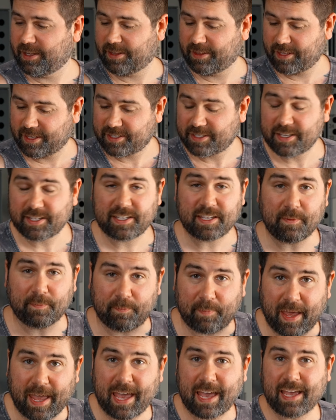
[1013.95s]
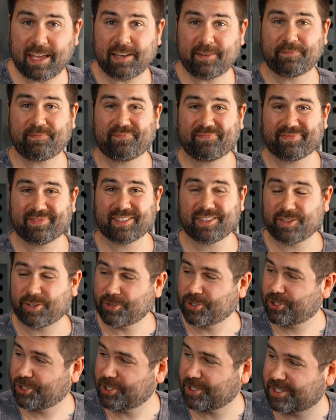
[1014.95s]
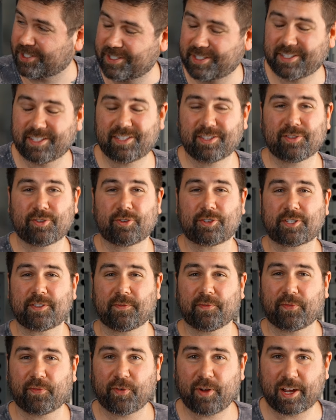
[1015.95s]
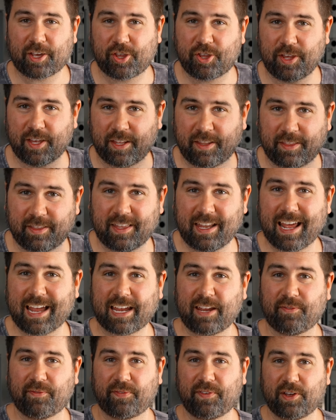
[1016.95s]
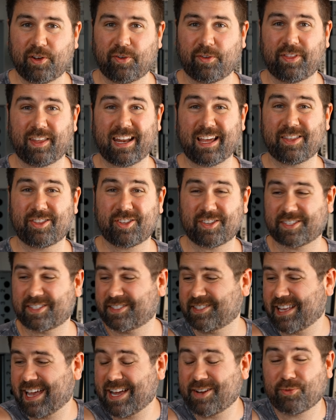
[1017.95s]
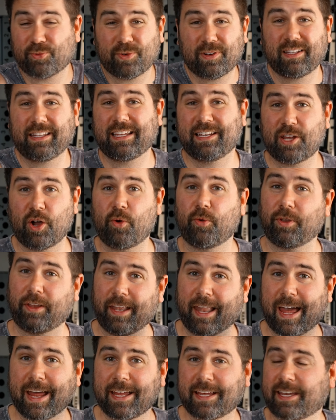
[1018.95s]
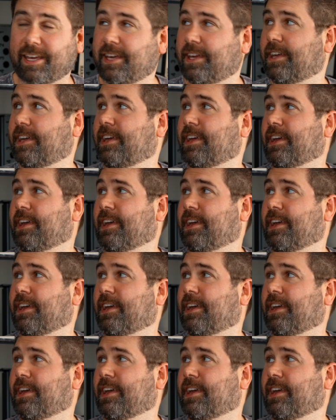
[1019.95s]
This isn't bad. There's some friction that I can feel that I really don't like.